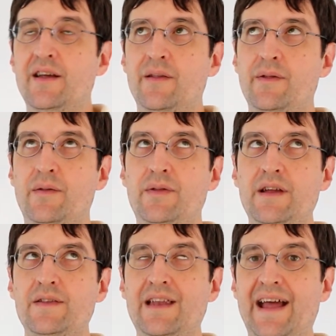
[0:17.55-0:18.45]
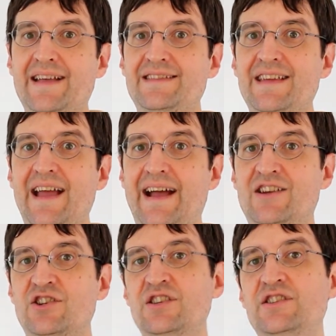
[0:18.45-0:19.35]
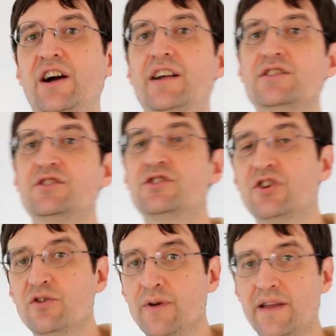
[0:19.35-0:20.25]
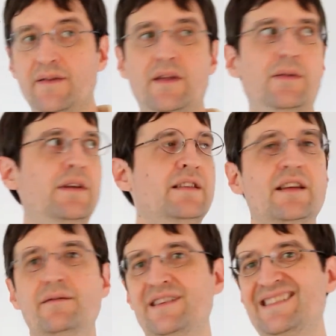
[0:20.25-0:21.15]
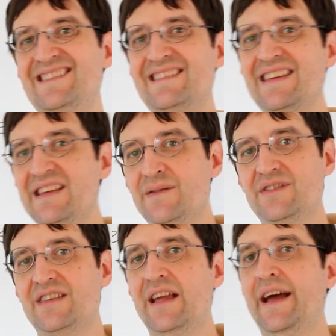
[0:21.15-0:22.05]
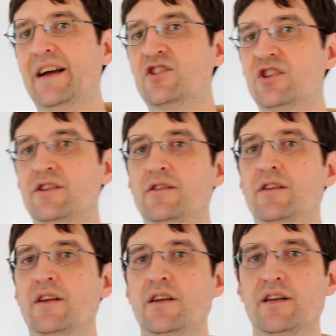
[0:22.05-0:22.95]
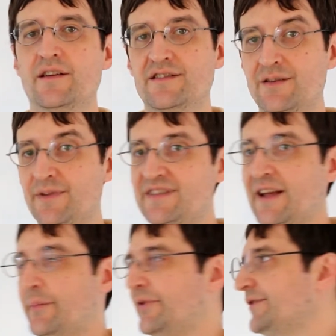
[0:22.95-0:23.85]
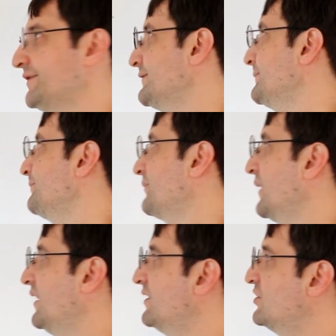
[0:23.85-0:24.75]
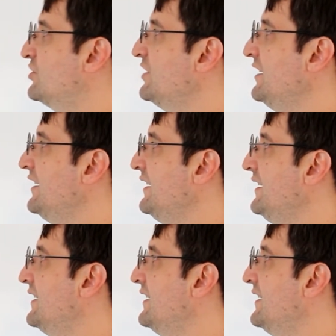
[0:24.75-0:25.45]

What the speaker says: The thing that has the action done to it. The thing that receives the action. Some examples. She